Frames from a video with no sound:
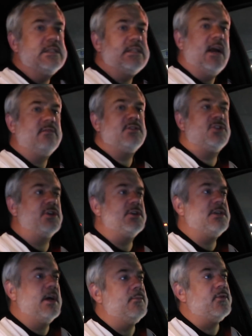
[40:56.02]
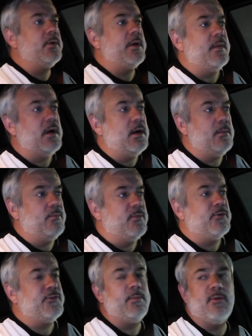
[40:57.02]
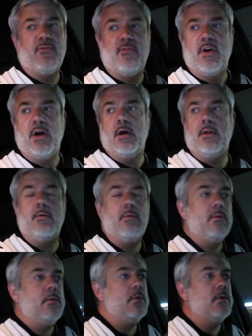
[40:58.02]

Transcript: Because I have such a good time doing them. They're so much fun.